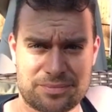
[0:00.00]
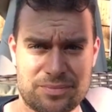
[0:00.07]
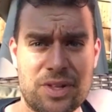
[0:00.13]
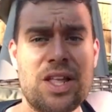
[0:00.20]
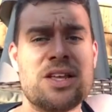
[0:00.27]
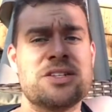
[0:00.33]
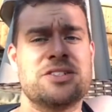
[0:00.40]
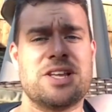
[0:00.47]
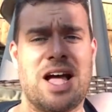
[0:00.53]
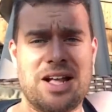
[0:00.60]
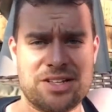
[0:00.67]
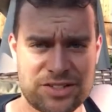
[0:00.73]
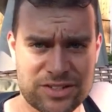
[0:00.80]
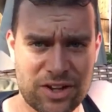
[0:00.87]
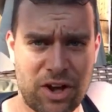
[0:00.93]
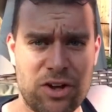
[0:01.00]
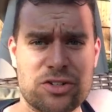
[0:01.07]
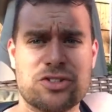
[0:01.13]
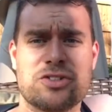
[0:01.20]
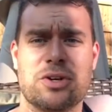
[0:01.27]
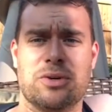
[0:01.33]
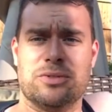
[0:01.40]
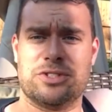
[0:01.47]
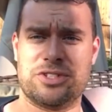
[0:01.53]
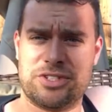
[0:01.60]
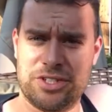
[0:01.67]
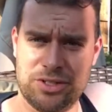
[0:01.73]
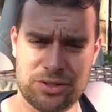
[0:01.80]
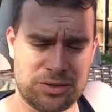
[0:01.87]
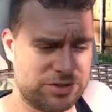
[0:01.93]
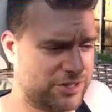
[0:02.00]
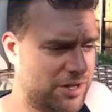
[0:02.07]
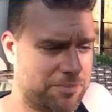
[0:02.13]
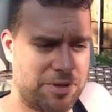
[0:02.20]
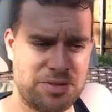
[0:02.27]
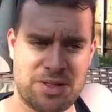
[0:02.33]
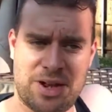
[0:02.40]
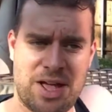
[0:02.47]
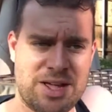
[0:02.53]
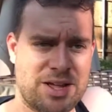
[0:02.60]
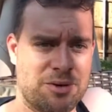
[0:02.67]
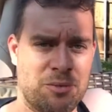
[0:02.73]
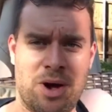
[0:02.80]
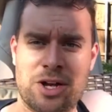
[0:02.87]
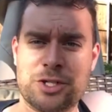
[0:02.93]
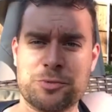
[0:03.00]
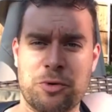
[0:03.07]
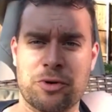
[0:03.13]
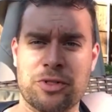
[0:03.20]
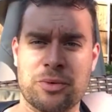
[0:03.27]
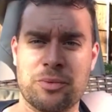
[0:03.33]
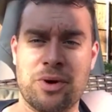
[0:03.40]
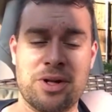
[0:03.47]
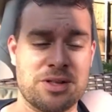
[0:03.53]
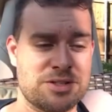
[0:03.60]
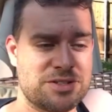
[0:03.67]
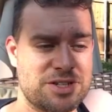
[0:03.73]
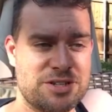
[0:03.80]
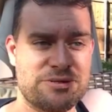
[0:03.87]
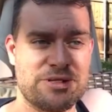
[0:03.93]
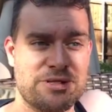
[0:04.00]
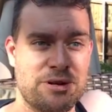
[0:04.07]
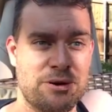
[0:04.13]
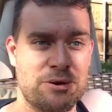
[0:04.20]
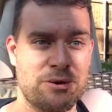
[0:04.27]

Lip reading: Science also still something that I can watch more than once, even though